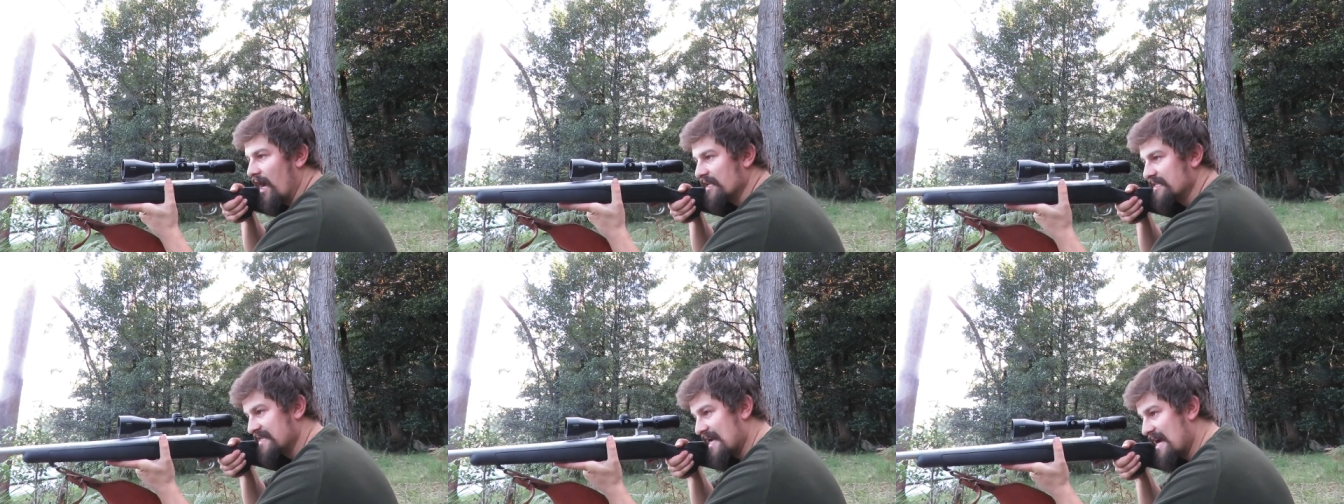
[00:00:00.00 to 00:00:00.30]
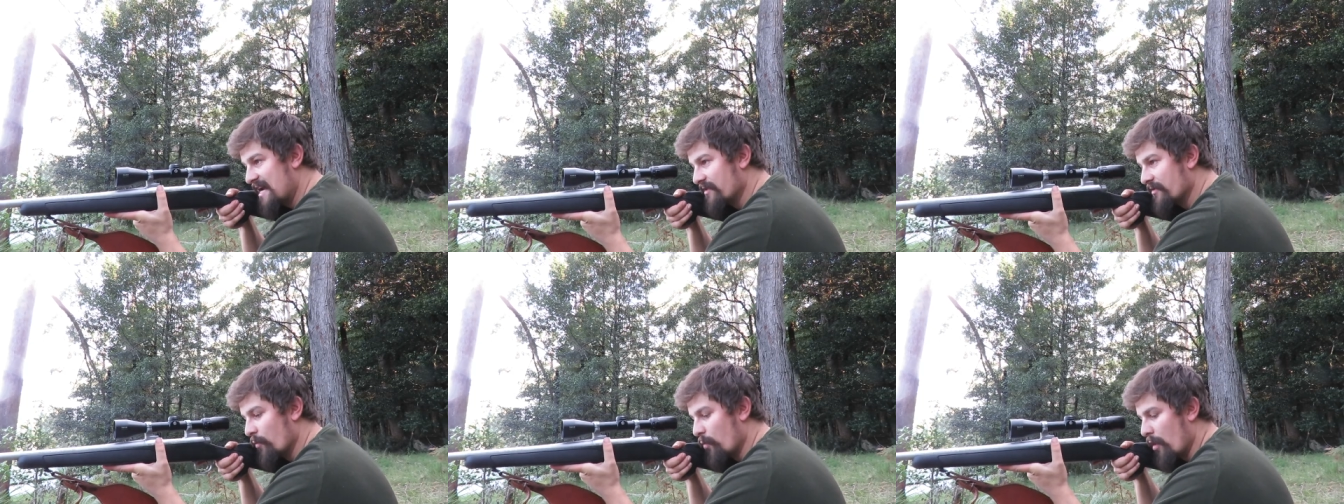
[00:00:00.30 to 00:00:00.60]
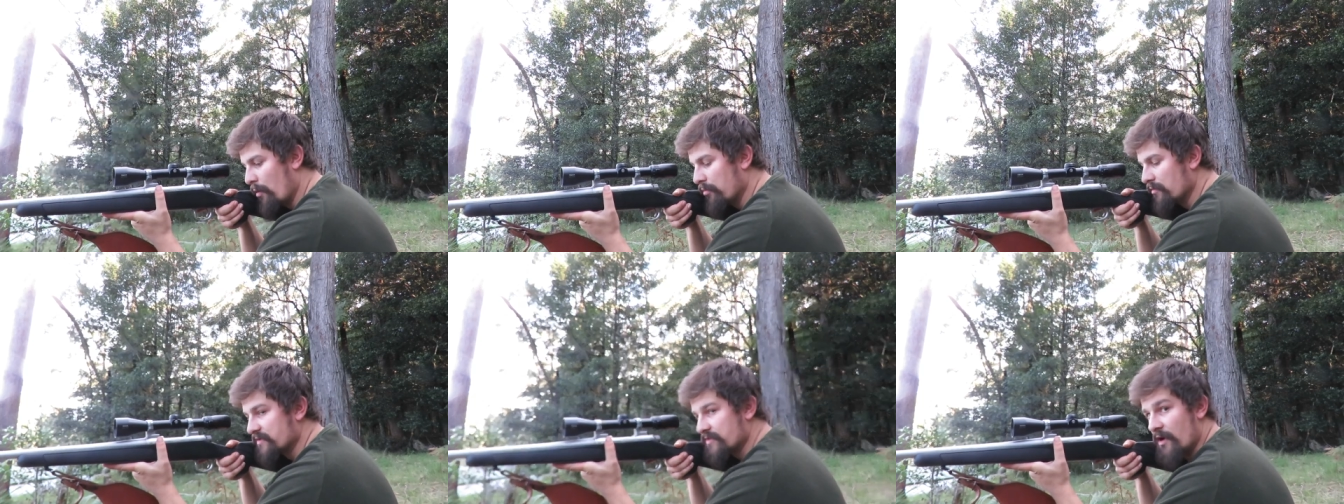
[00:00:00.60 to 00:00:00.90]
It's taken the
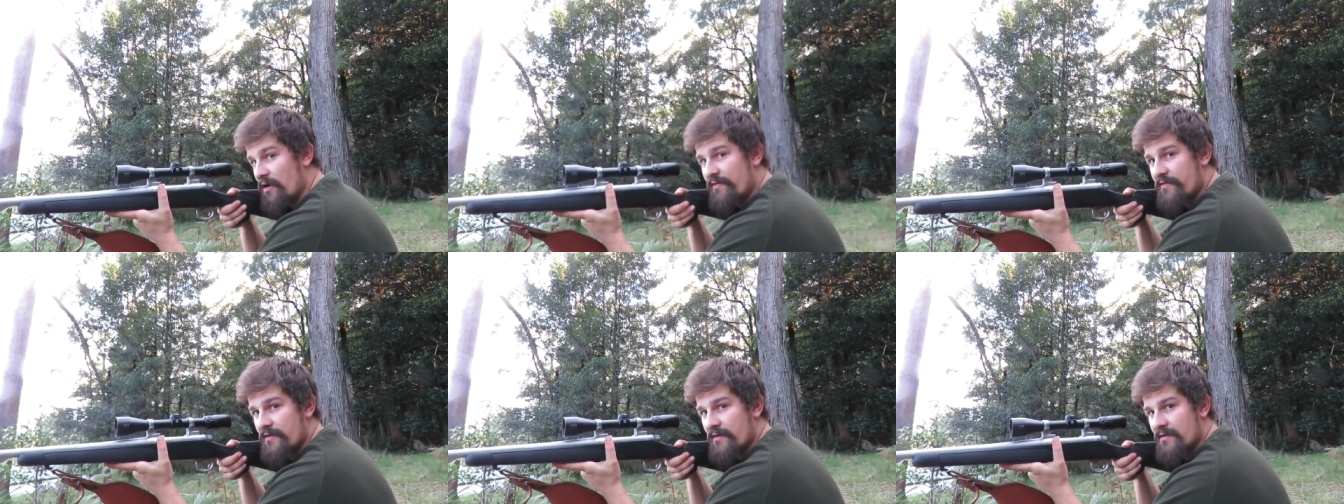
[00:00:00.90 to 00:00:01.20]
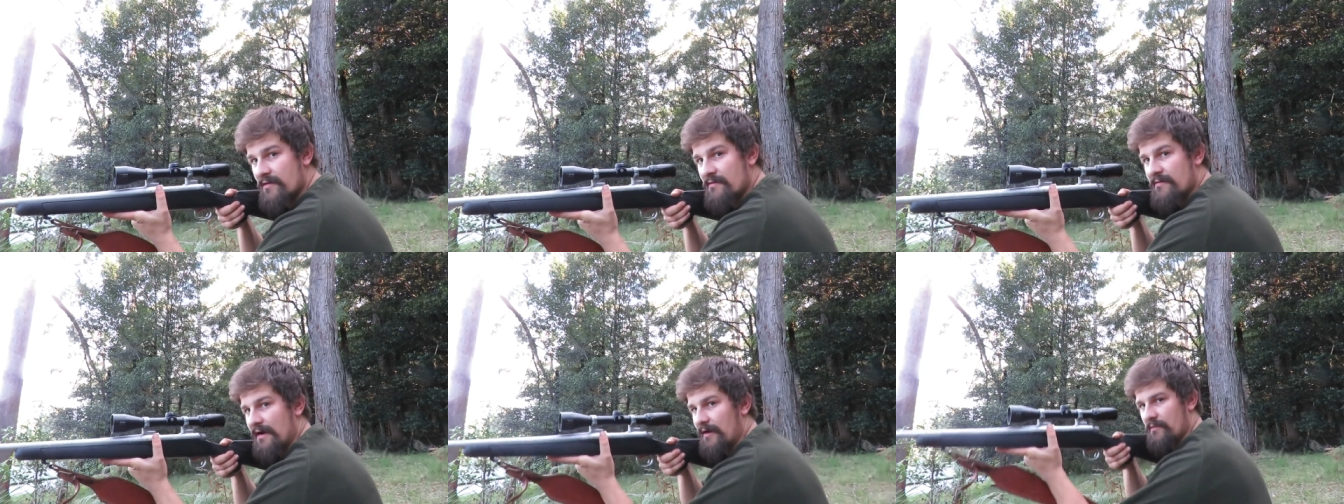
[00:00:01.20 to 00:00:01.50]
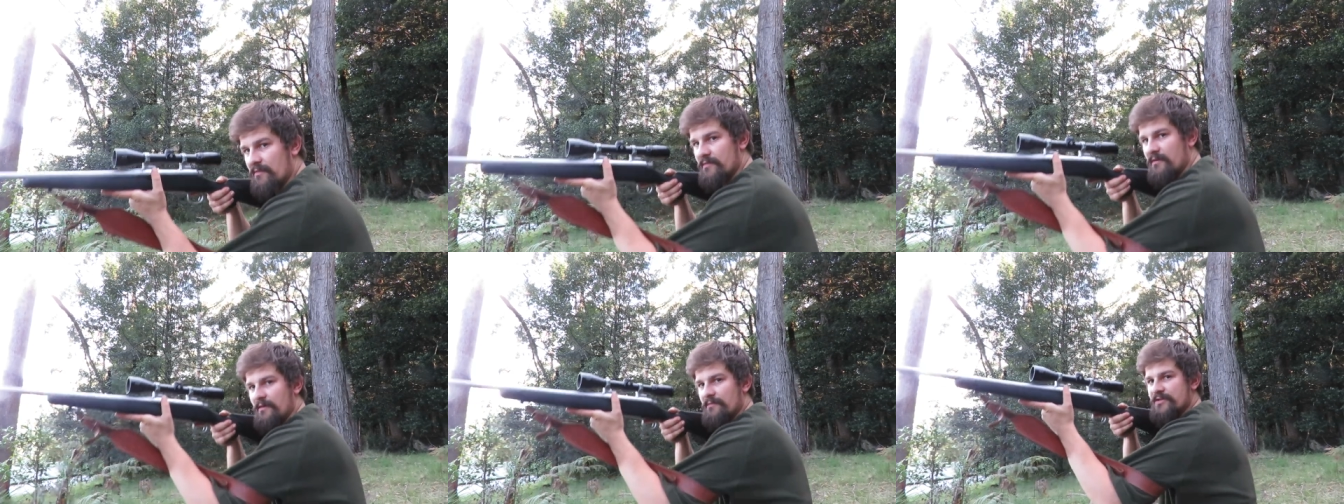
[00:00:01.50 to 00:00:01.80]
wobbles off.
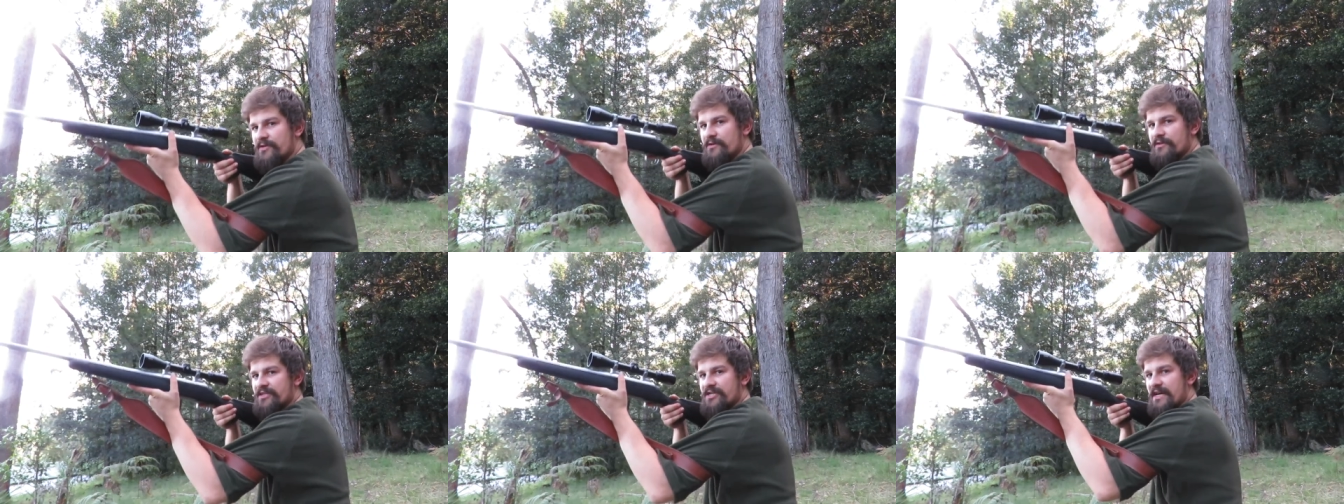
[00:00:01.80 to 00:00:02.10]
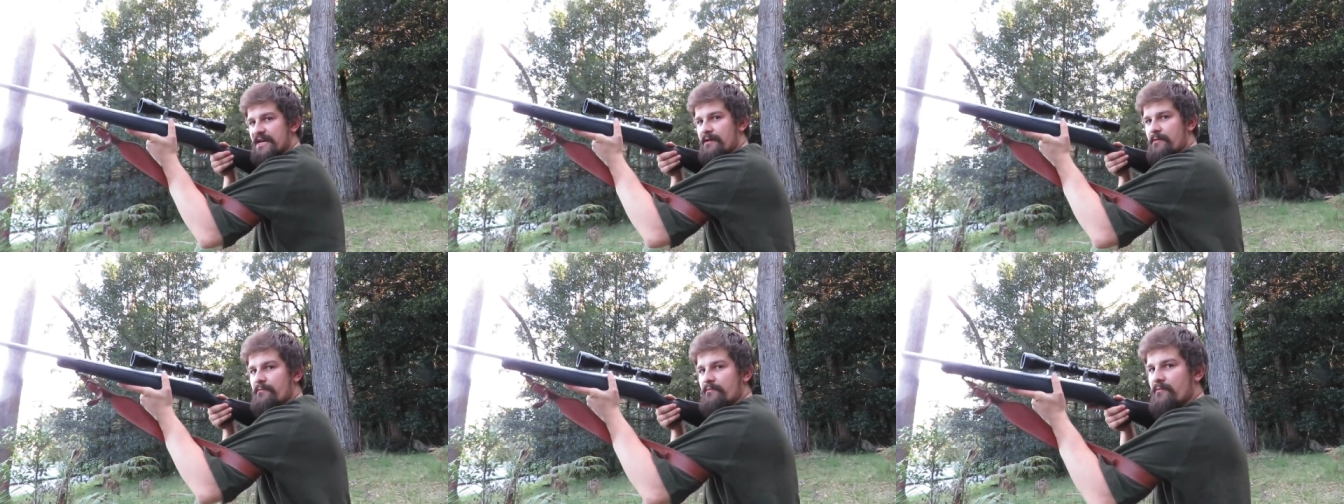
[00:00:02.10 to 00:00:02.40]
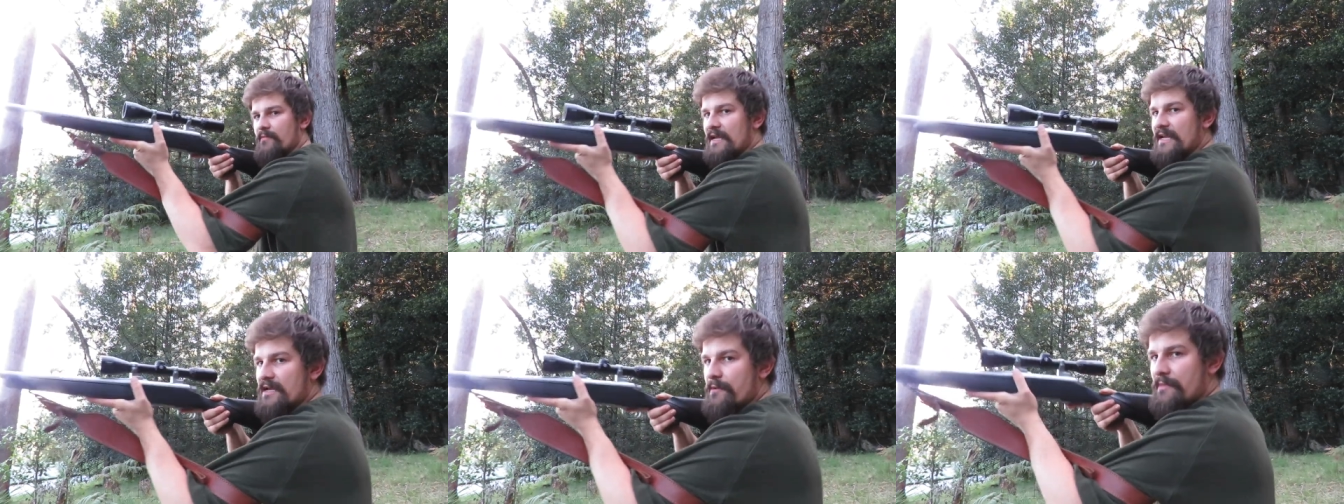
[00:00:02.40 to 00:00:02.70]
No, I shouldn't cheat,
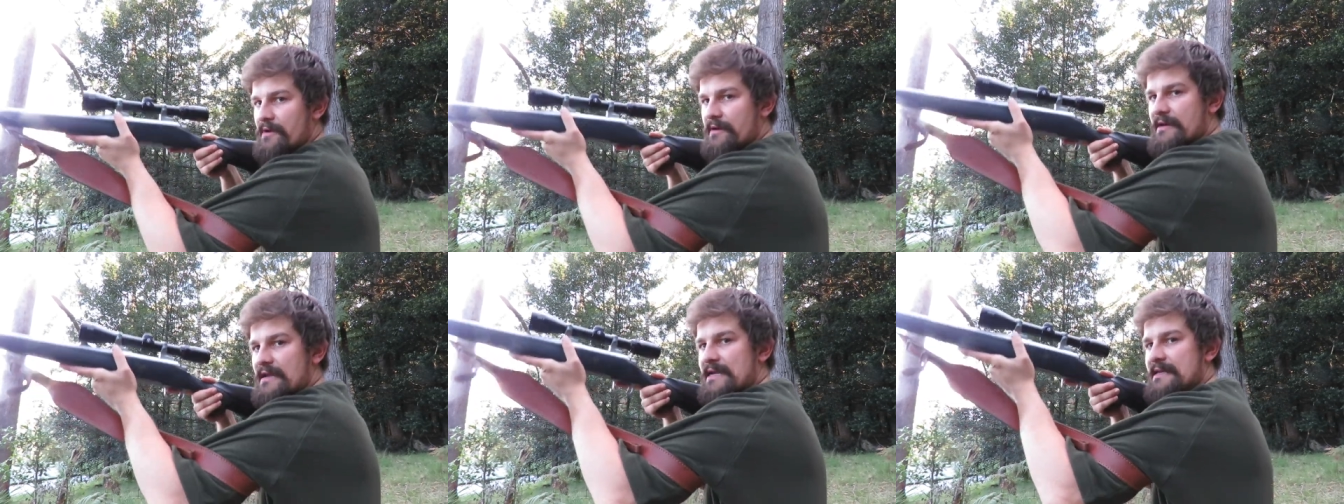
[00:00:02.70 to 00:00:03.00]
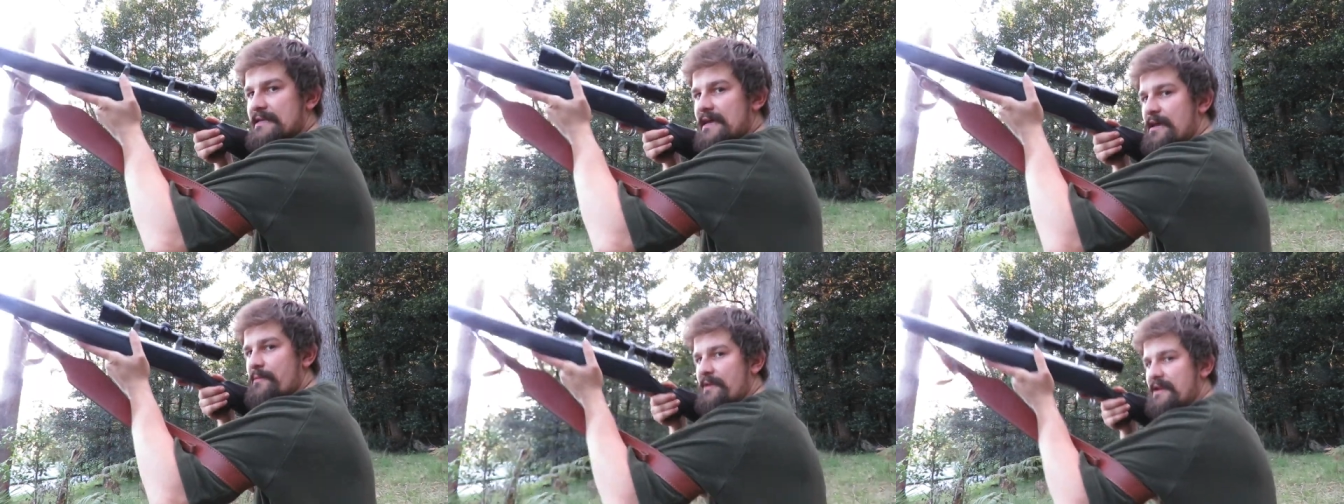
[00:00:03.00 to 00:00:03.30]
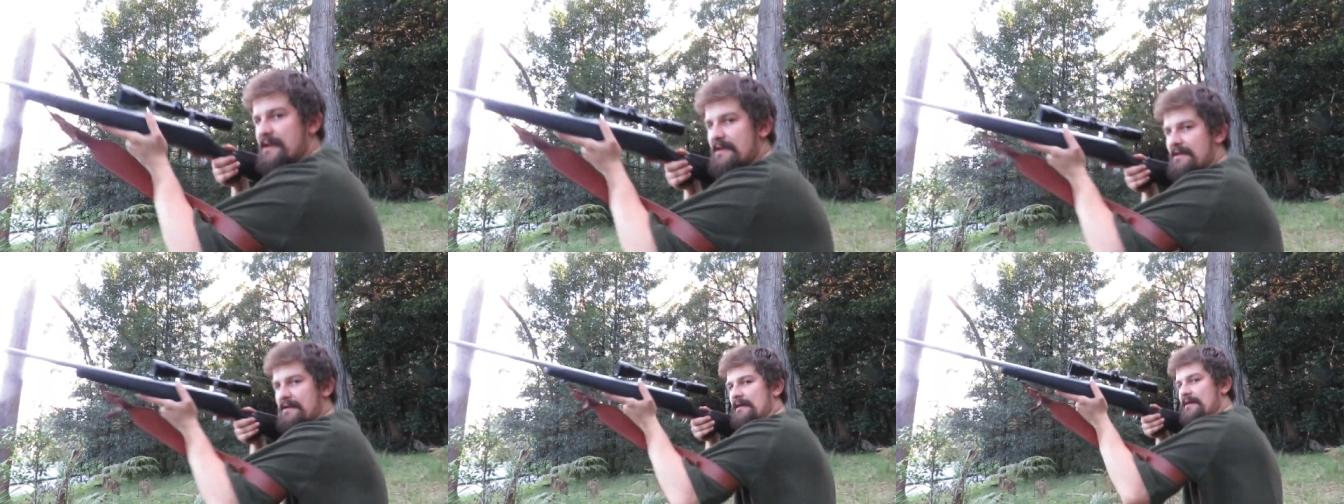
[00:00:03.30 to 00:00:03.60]
I'm leaning on my knee there,
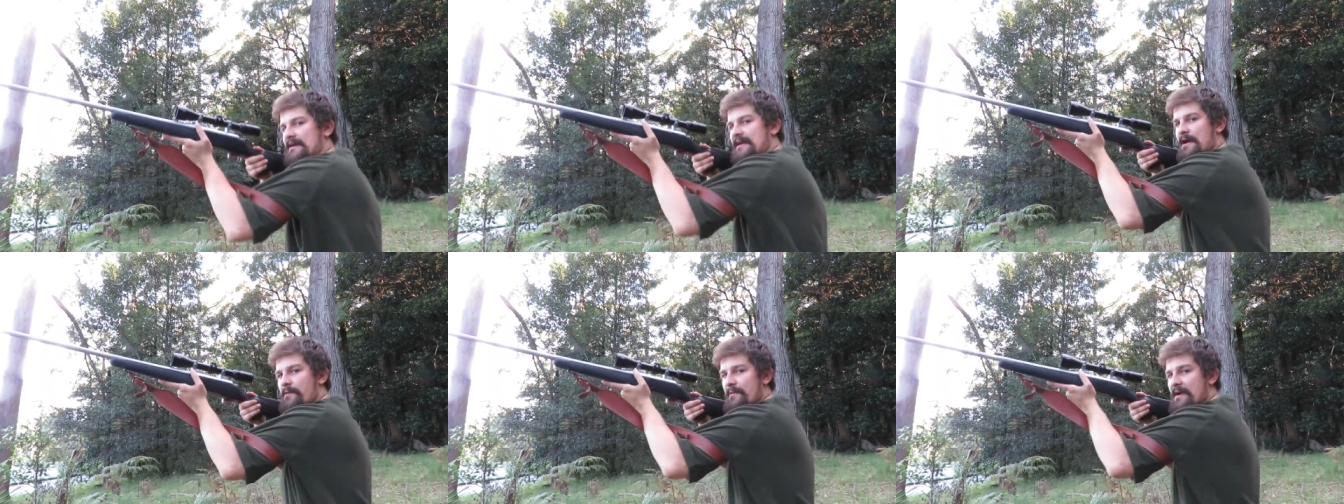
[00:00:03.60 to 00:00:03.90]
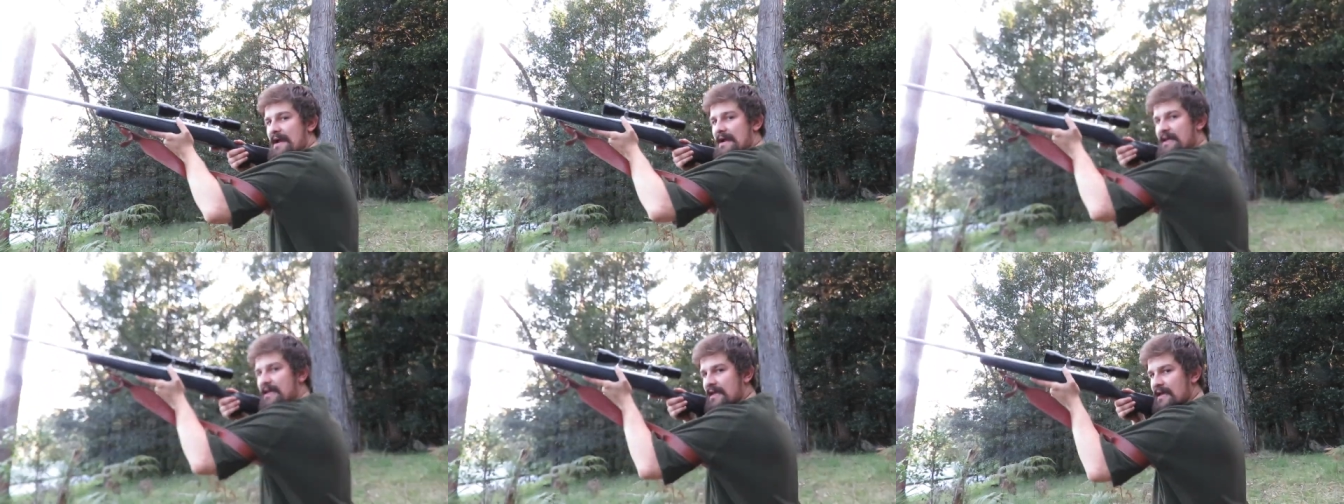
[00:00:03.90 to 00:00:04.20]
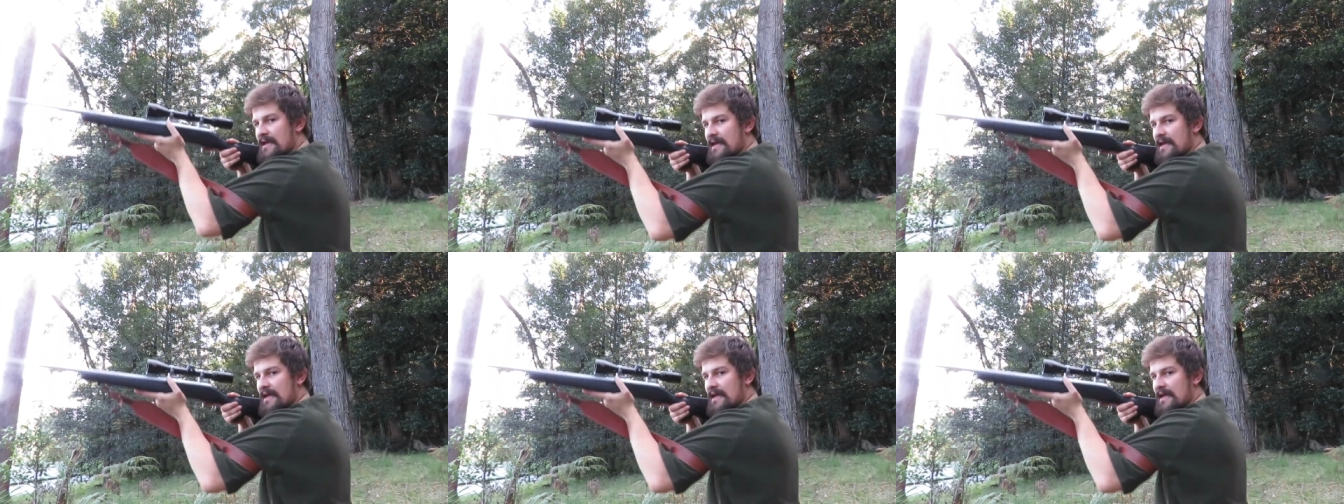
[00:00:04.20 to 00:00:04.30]
but come back.